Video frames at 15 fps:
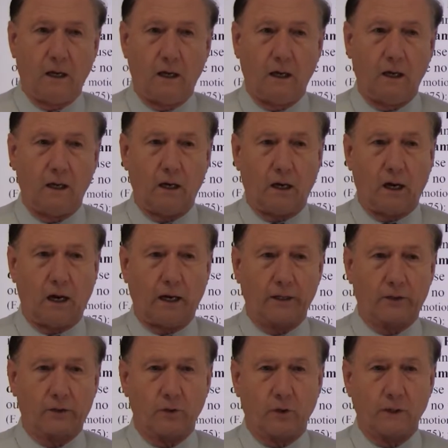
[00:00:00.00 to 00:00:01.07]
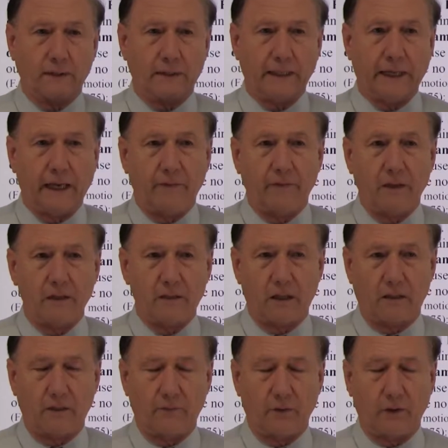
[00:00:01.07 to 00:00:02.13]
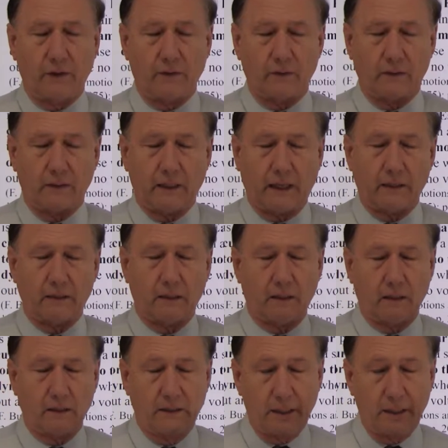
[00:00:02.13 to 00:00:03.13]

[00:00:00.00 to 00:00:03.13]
I thought the evidence that the